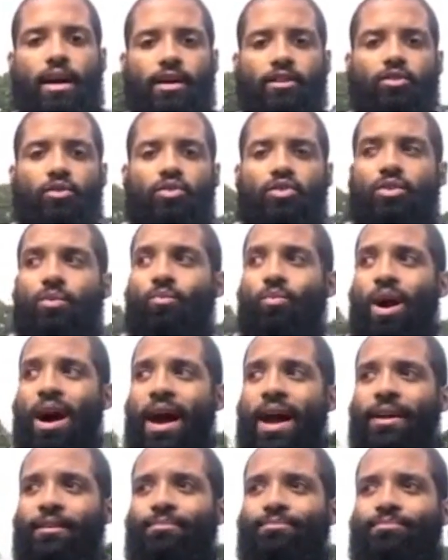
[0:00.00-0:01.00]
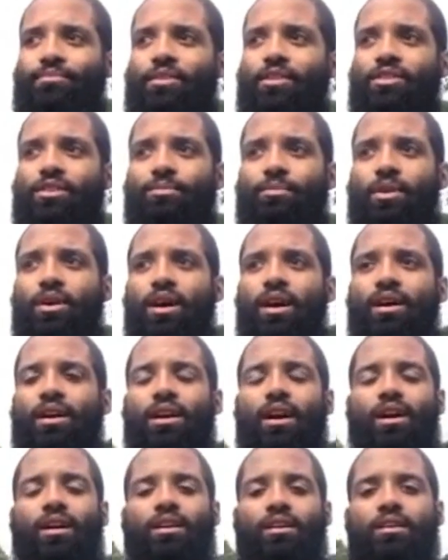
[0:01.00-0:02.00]
I'll do some wide, some a,
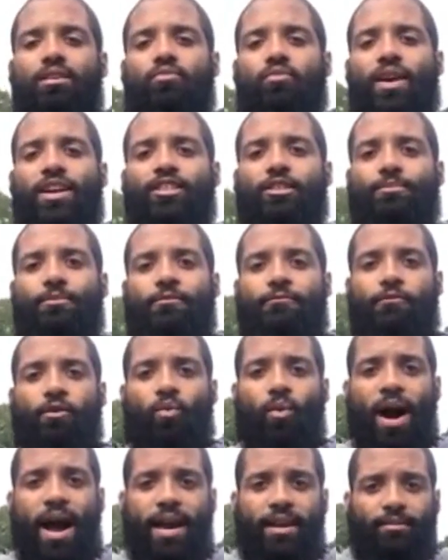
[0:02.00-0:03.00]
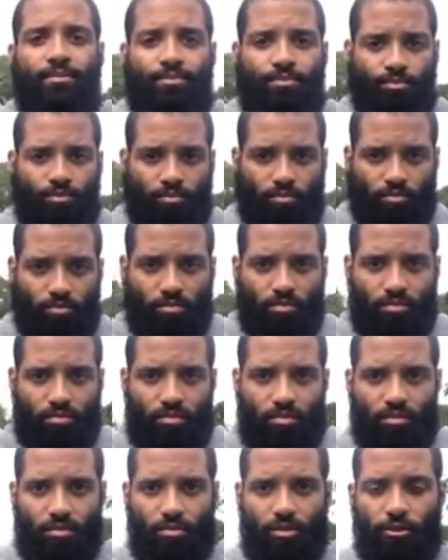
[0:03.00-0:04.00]
a good regimen for wide
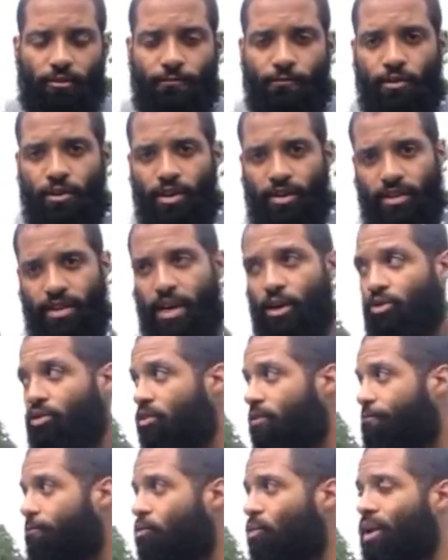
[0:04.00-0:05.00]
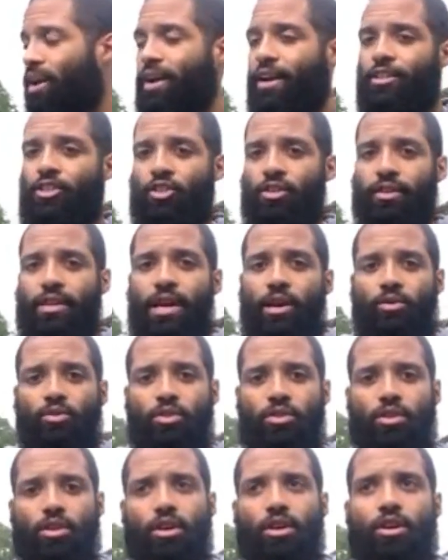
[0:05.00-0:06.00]
for your delts if you want to hit your
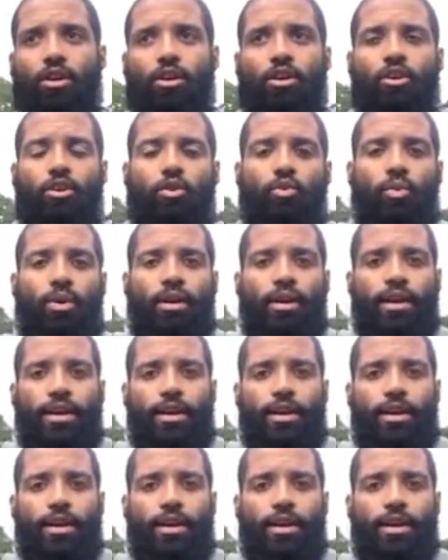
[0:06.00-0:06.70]
delts you want to